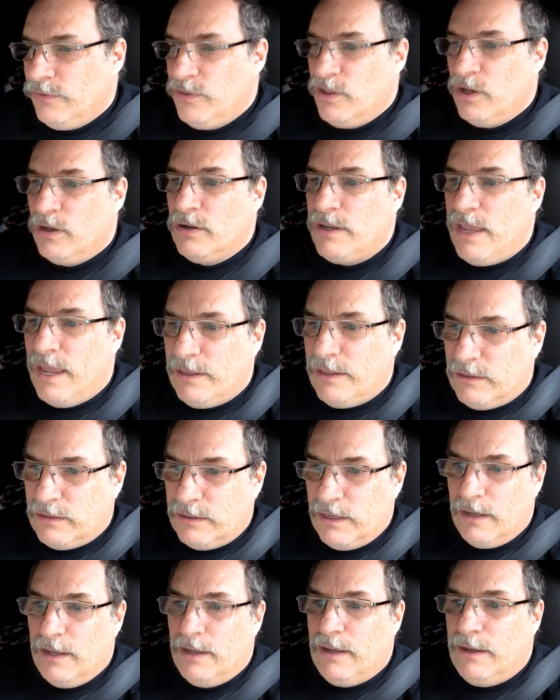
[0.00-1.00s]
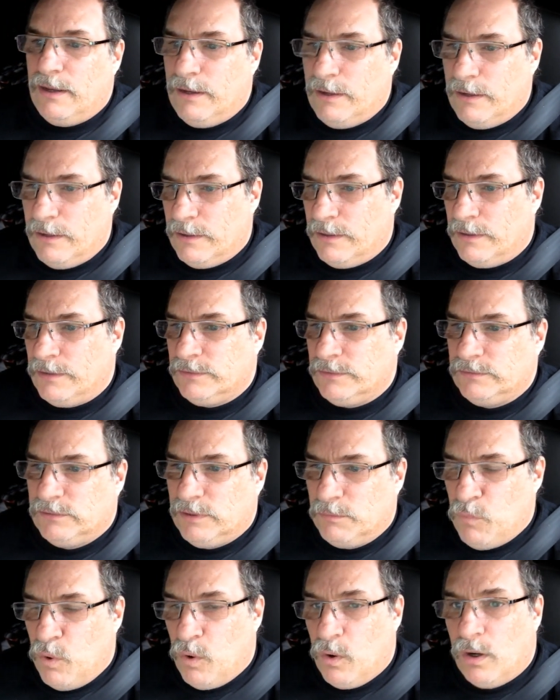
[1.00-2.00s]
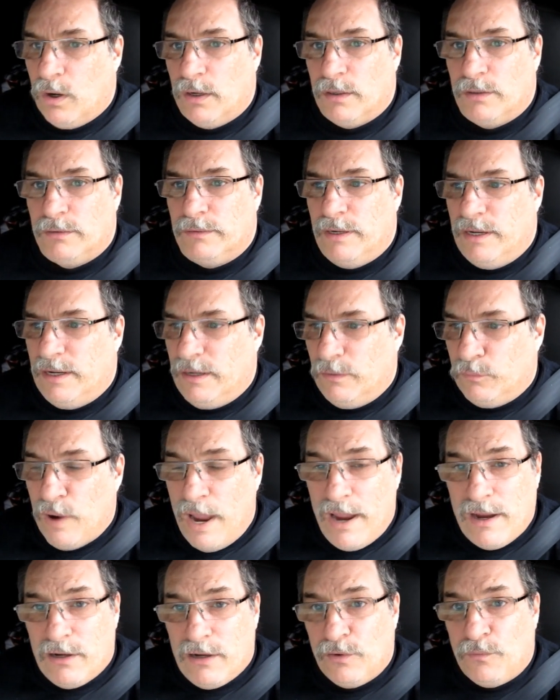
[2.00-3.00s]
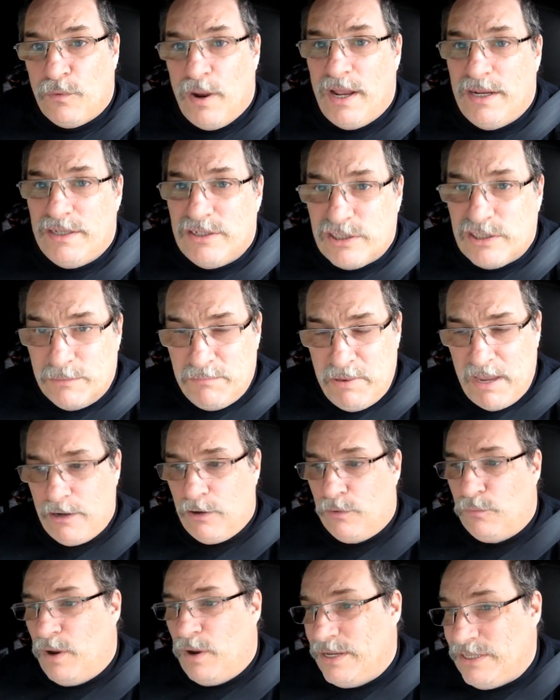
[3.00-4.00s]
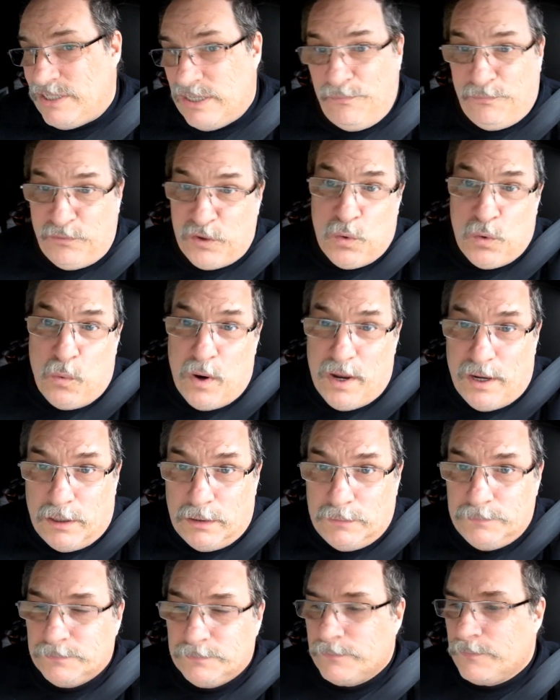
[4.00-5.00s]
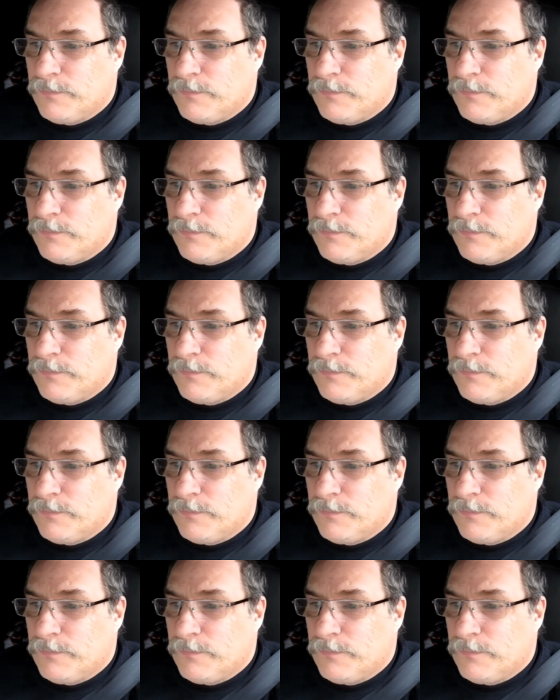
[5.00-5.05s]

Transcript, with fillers: they'll get the, uh, the more uh, regular runs, the better runs, if you will.